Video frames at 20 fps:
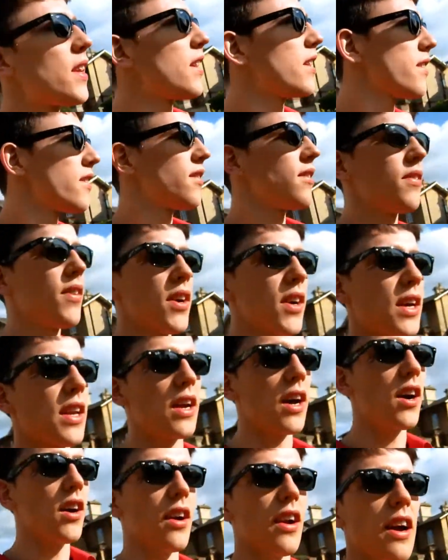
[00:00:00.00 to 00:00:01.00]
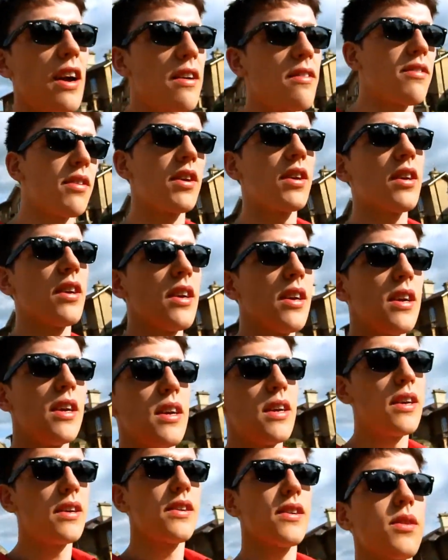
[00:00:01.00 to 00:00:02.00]
It's a fucking hard life.
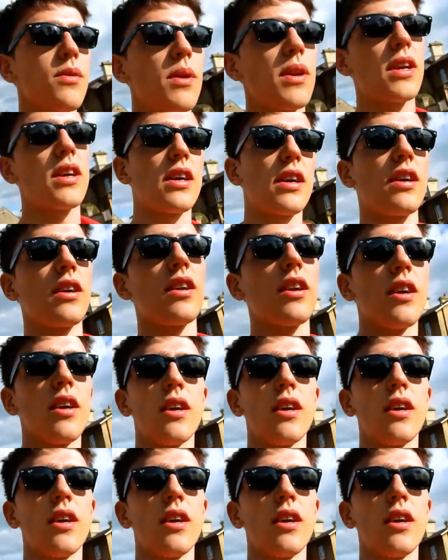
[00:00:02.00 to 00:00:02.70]
Swear to God.